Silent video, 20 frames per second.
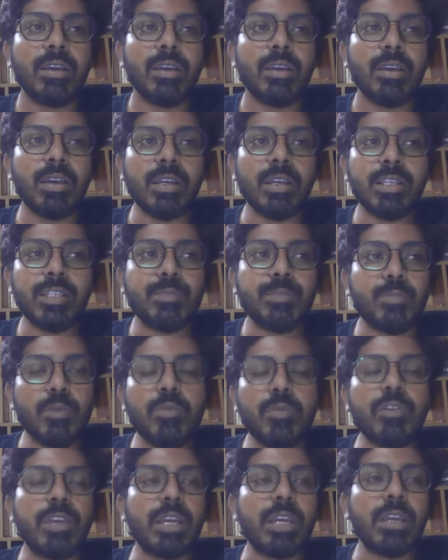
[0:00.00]
is
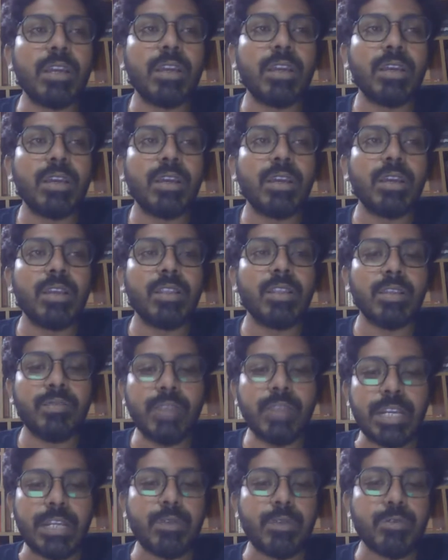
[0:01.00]
provoking the
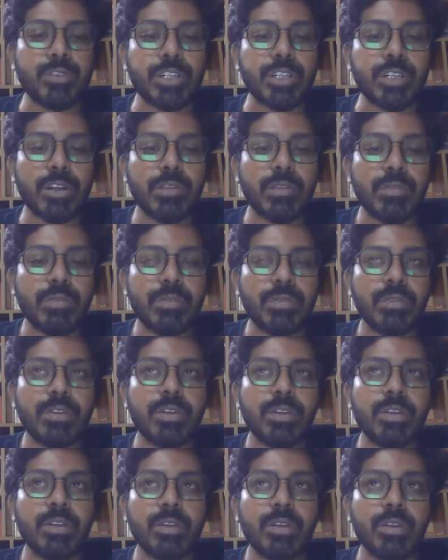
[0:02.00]
very question of
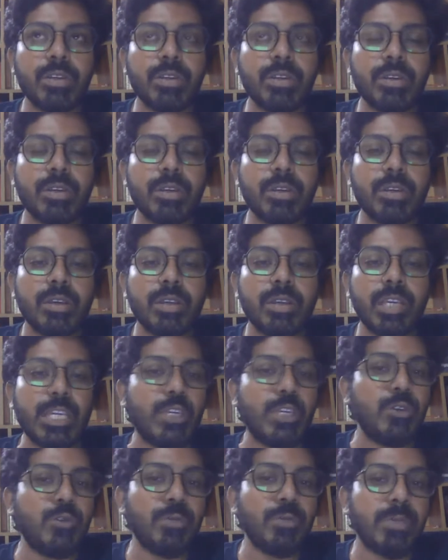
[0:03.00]

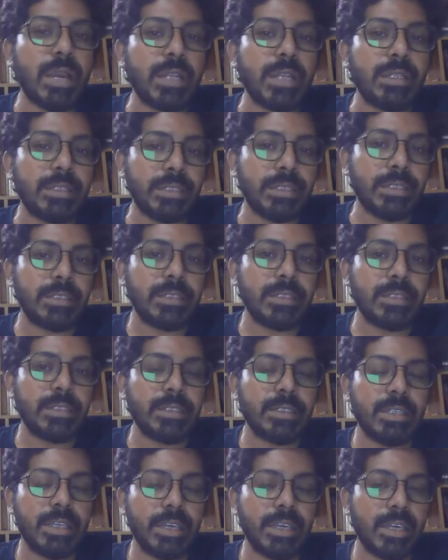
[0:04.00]
human.
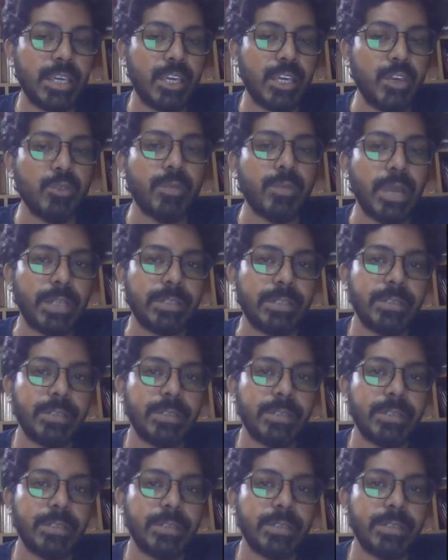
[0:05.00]
Human.